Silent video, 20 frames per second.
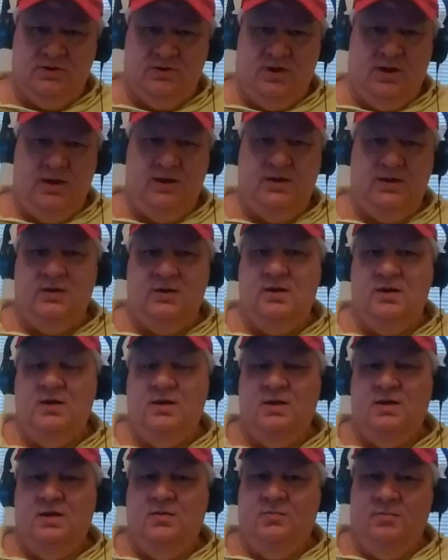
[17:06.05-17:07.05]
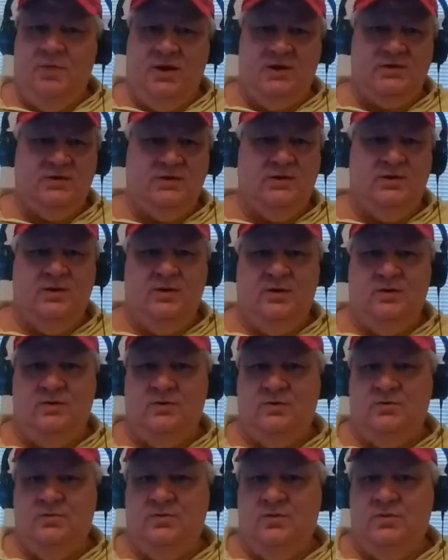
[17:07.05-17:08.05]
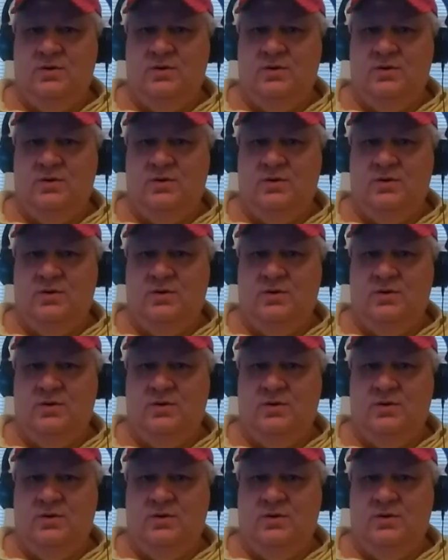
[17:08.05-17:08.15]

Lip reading: like Mexico,